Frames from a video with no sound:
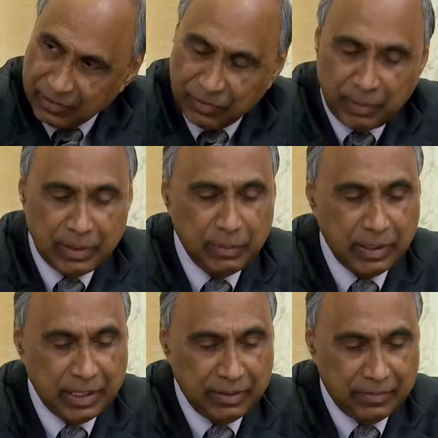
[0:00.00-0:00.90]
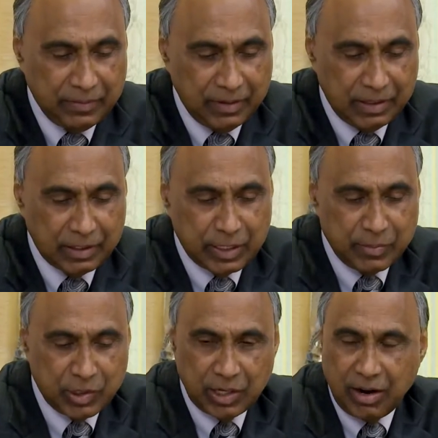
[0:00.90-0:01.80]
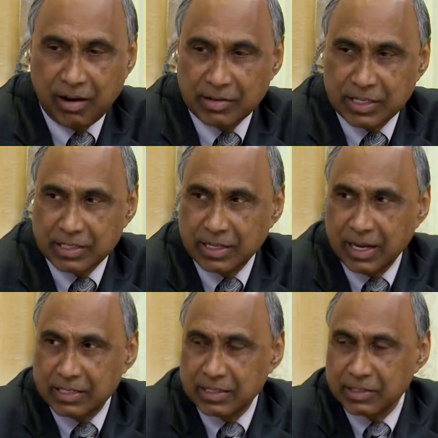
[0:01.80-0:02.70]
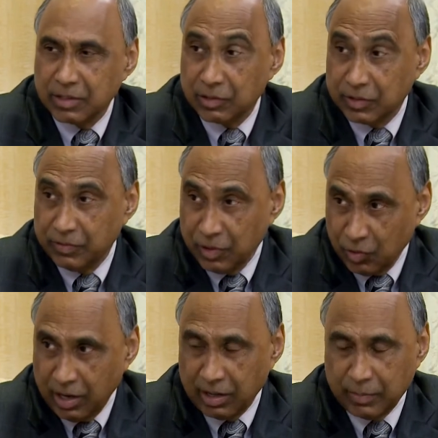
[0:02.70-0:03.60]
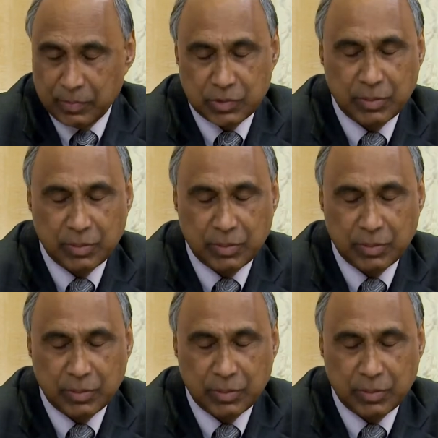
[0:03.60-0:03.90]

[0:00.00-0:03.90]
I firmly believe in the community colleges. As a result of your help and